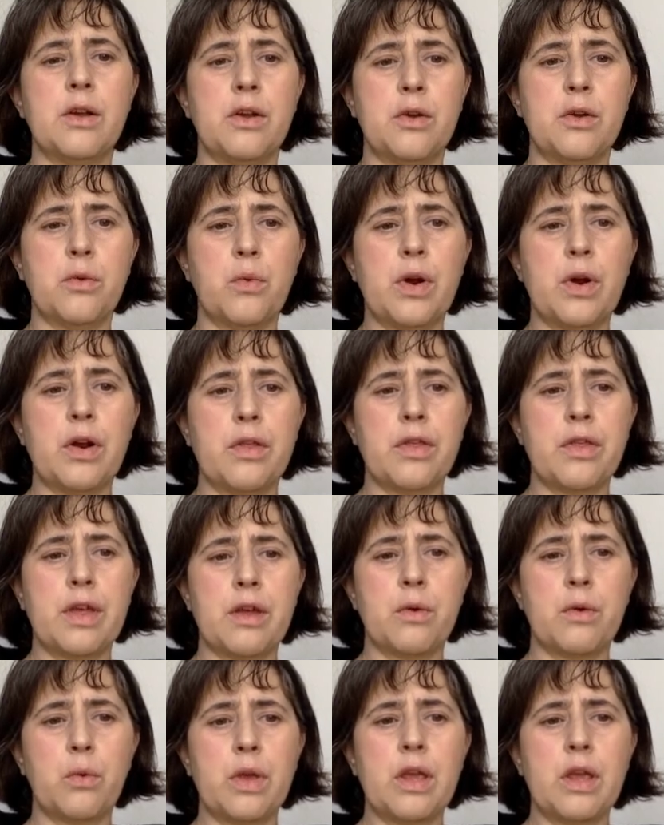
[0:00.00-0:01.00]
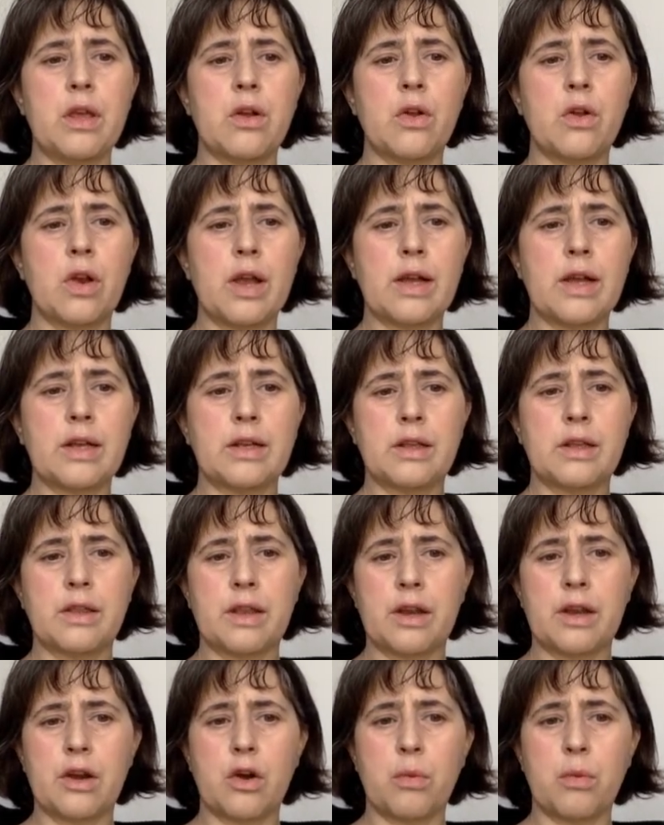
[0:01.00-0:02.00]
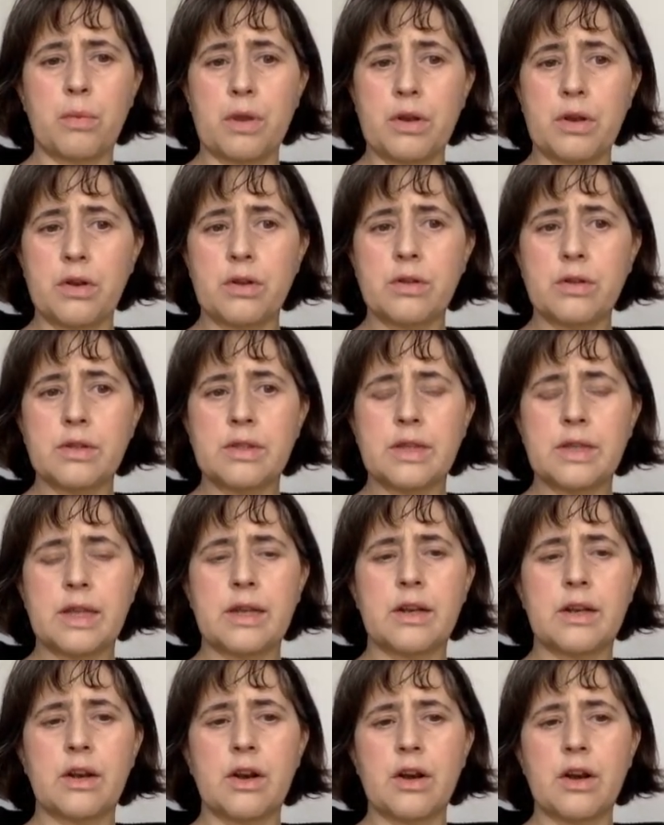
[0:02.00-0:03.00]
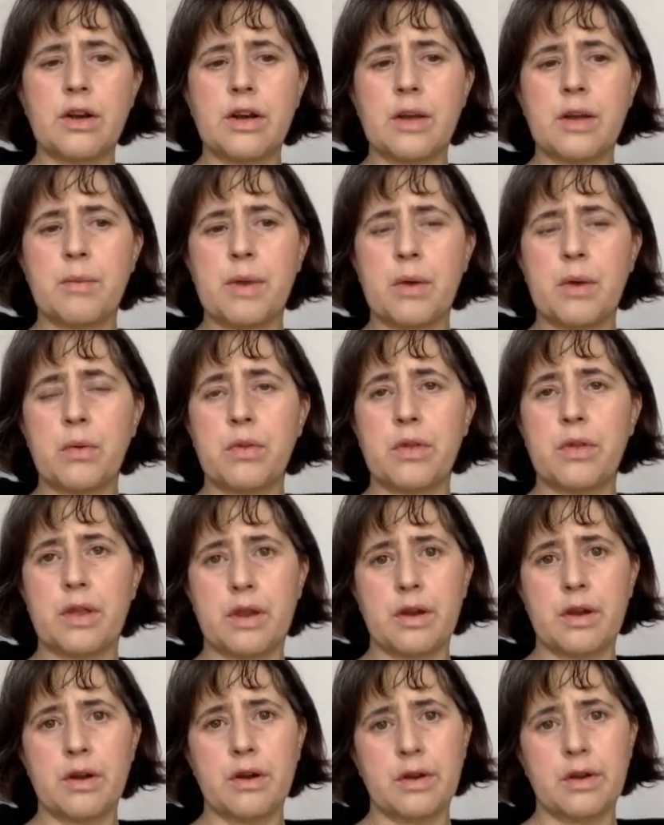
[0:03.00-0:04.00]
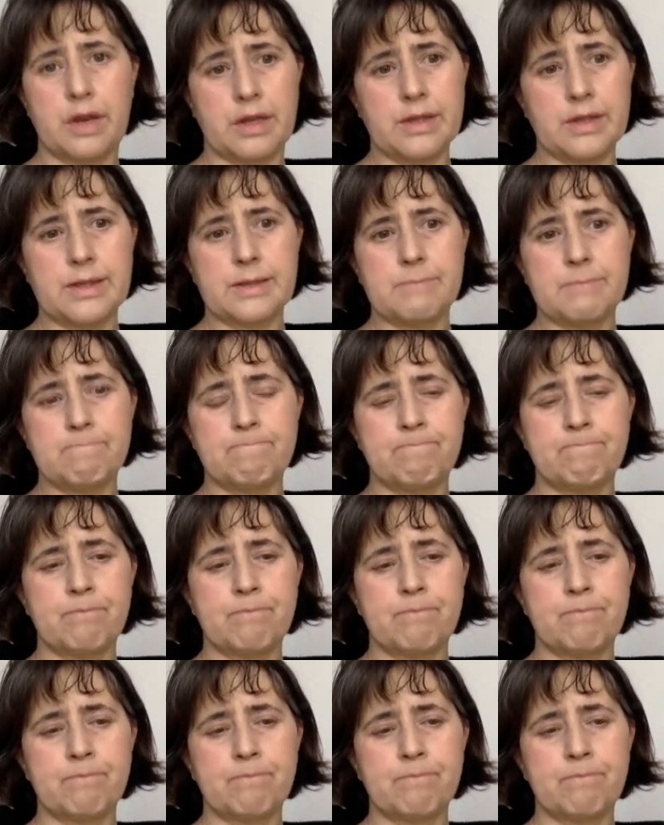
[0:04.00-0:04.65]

uh, where the, we collect their opinions and learn about their needs.